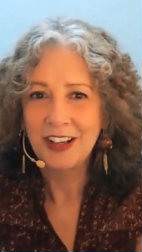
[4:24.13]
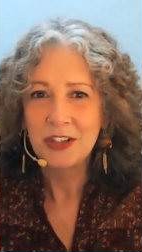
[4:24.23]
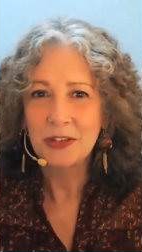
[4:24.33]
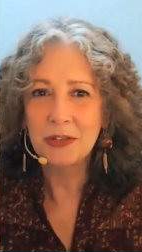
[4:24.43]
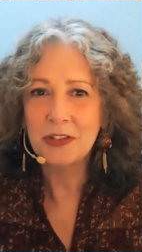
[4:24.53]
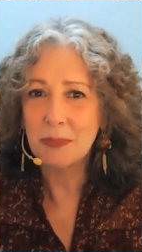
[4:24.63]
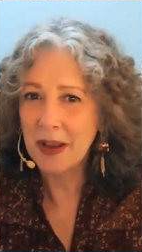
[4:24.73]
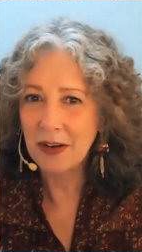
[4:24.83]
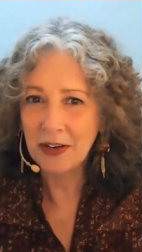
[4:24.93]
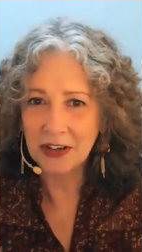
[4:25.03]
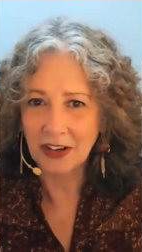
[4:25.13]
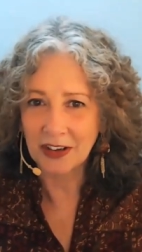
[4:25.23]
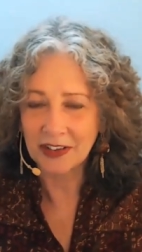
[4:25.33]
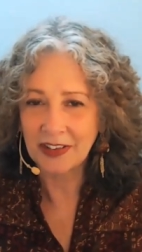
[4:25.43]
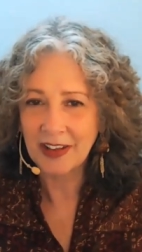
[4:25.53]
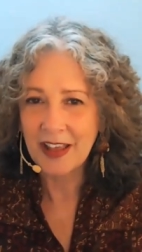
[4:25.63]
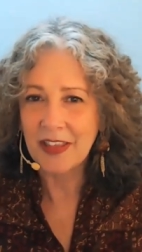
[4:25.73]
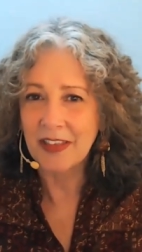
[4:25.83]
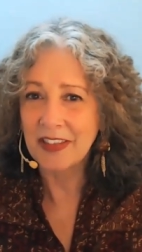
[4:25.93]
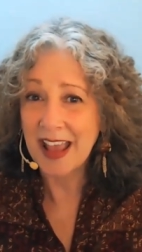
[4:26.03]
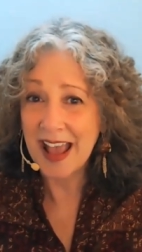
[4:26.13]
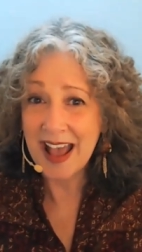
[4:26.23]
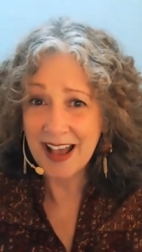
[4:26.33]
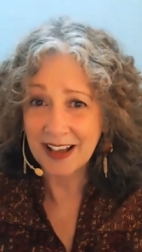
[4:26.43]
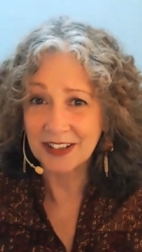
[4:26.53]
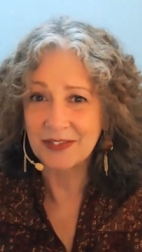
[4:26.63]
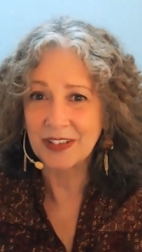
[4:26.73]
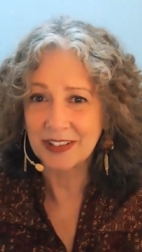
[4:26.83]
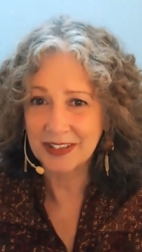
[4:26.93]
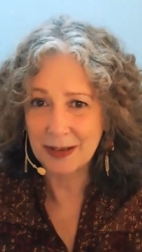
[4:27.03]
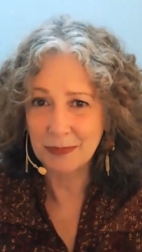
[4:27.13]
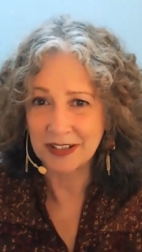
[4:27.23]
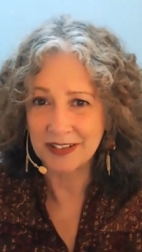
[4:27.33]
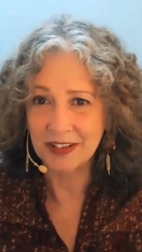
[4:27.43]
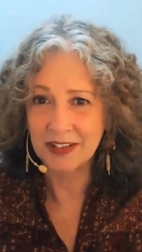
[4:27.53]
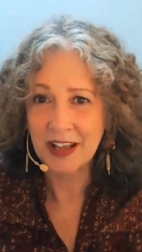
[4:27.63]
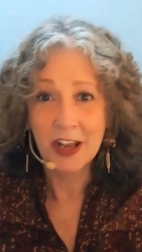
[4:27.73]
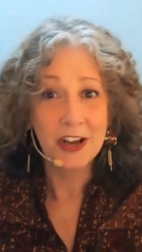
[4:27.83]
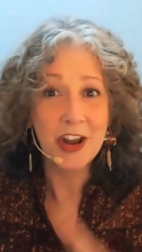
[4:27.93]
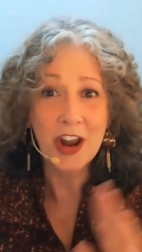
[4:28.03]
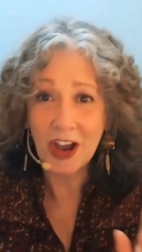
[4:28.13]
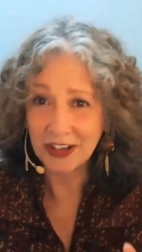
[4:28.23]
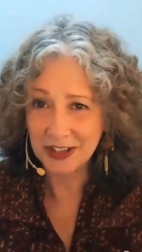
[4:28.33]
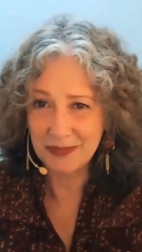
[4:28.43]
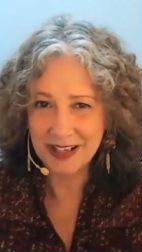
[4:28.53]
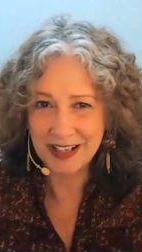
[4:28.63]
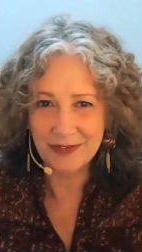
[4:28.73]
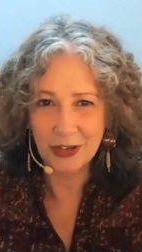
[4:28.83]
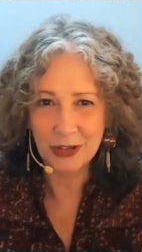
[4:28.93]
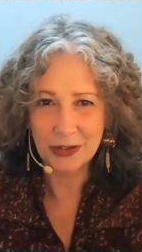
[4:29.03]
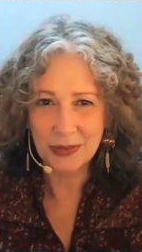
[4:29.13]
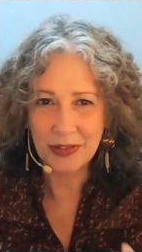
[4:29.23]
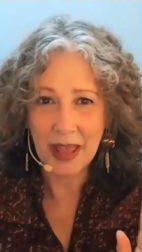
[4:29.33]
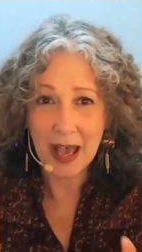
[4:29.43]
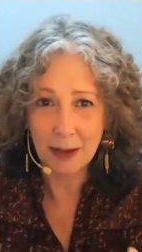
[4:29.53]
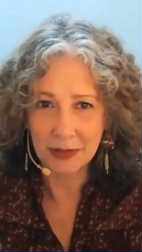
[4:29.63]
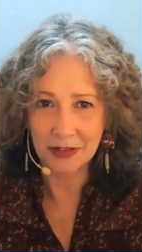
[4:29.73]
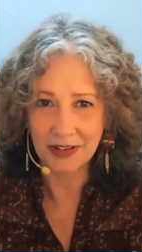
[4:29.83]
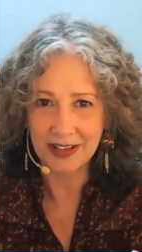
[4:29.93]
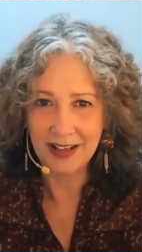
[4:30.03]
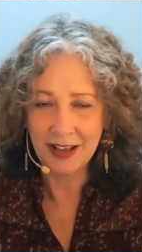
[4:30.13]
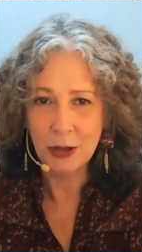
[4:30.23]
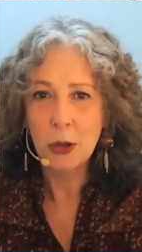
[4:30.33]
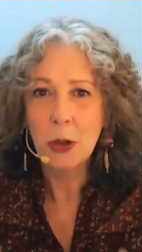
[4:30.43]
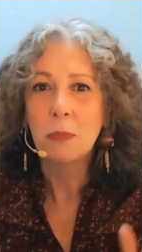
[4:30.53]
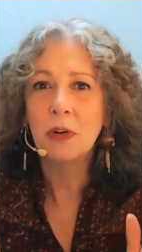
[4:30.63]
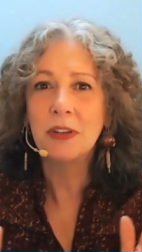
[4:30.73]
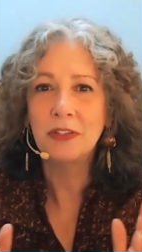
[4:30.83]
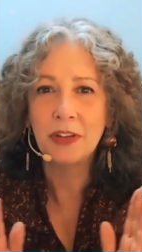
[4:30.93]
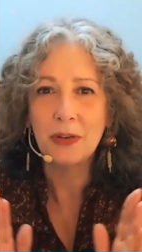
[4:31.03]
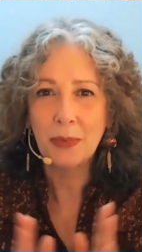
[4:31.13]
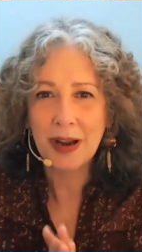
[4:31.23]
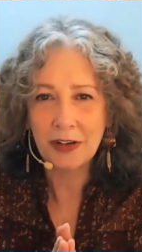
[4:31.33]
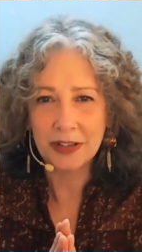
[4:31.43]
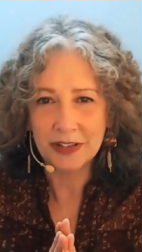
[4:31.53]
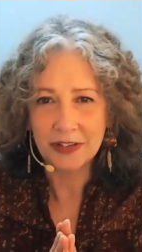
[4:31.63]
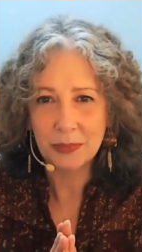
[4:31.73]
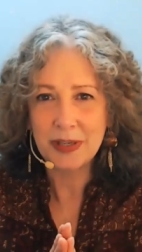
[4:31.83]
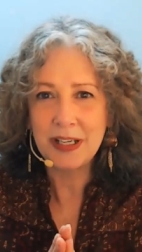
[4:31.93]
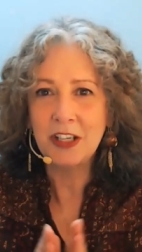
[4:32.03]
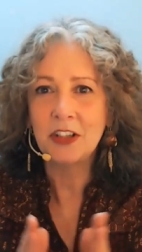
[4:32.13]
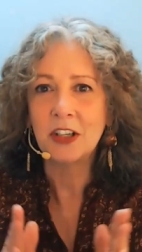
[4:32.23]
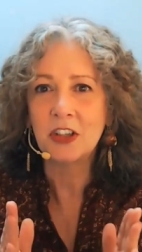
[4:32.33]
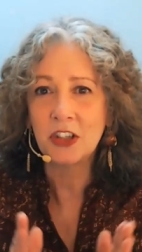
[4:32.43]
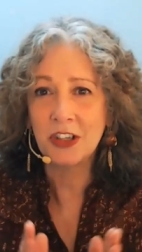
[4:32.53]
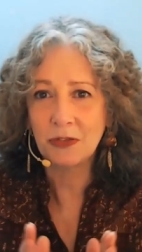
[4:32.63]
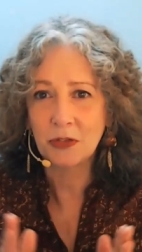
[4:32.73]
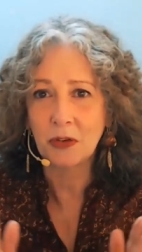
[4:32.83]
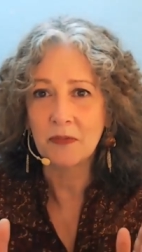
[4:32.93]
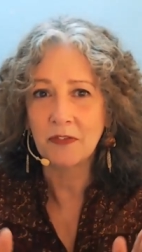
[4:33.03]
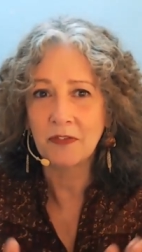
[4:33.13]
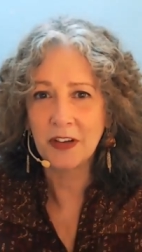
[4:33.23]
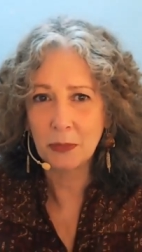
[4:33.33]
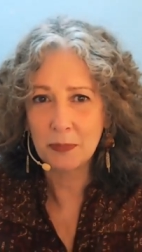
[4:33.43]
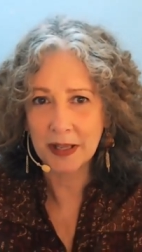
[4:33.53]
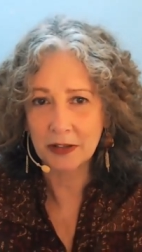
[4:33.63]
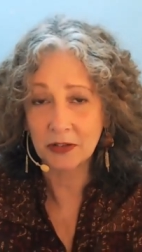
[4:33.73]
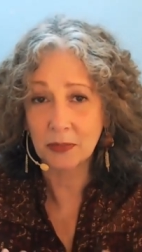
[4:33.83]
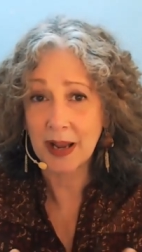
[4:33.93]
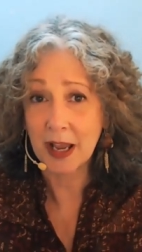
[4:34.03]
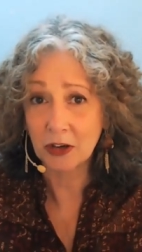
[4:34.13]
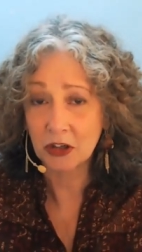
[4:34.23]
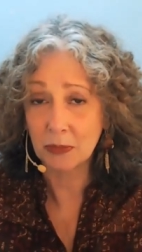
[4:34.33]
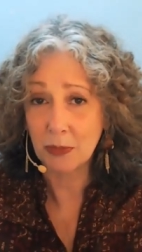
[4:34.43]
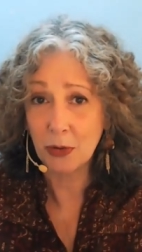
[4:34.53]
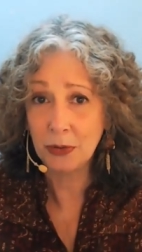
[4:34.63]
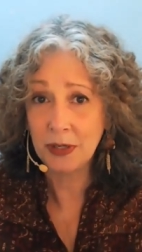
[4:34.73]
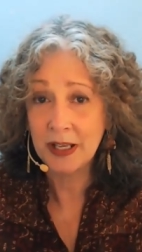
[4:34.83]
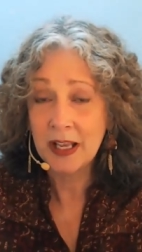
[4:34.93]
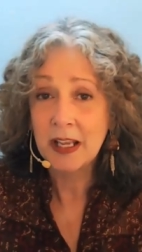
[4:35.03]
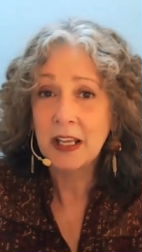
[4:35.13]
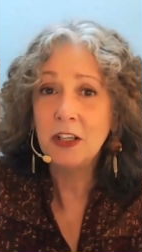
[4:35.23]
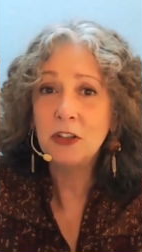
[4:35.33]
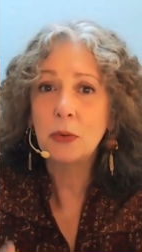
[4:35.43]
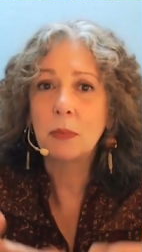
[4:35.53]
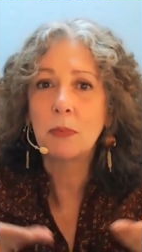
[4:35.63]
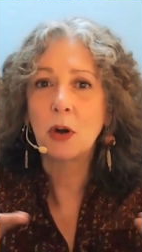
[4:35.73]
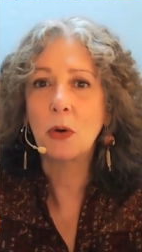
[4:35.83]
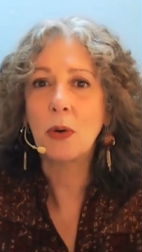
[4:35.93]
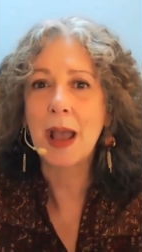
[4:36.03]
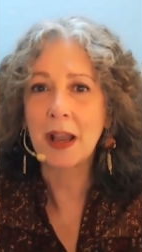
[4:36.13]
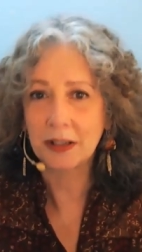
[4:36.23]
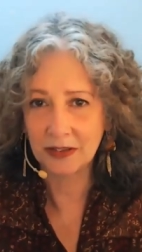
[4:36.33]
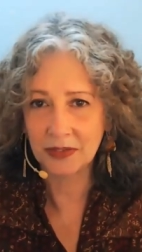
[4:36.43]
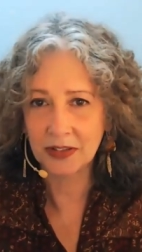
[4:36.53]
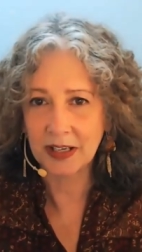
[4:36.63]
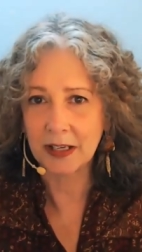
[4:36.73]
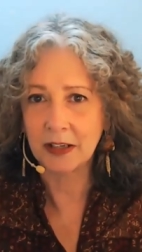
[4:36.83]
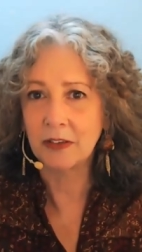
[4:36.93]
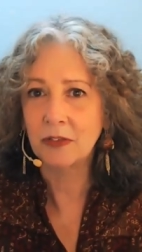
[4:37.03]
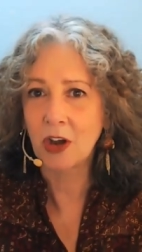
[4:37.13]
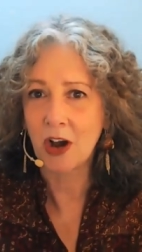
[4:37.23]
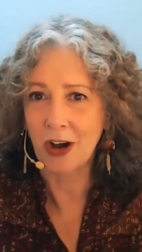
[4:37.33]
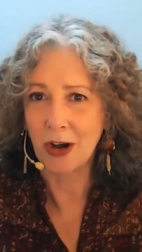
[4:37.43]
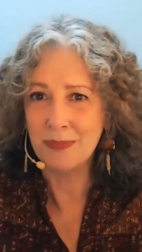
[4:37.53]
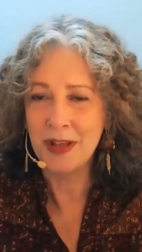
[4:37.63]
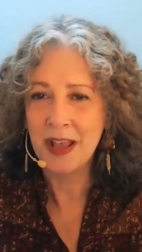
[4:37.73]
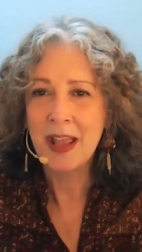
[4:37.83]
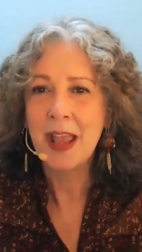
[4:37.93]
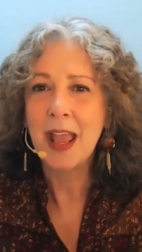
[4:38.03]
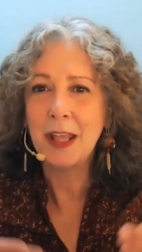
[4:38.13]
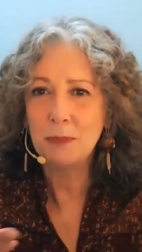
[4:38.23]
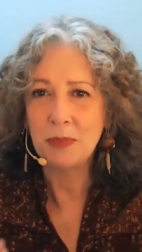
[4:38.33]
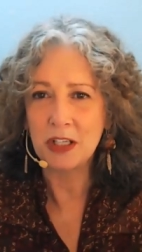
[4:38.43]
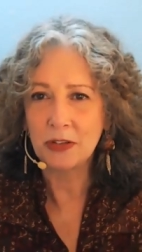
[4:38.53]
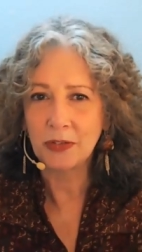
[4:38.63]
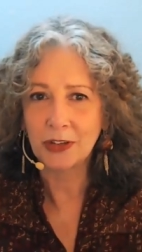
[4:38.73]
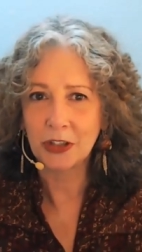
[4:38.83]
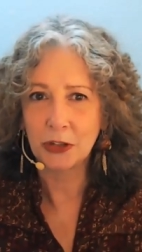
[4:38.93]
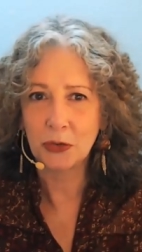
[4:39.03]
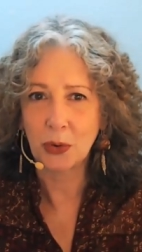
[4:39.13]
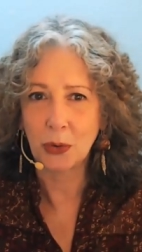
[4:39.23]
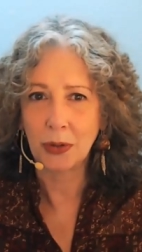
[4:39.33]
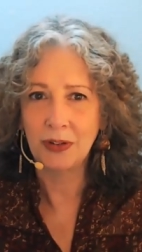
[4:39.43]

So it's a paradox that the act of acceptance, not to be confused with apathy, brings the awareness we need to shift from fear based reaction mode into a proactive state of calm and peaceful control.